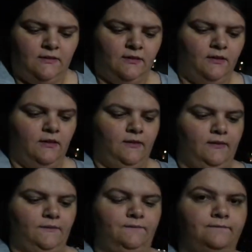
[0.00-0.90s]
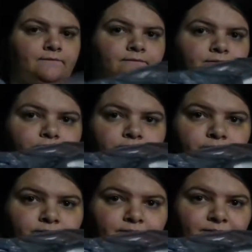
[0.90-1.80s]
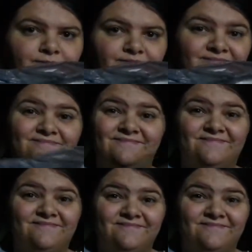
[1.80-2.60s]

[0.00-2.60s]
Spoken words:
No one is speaking in this clip.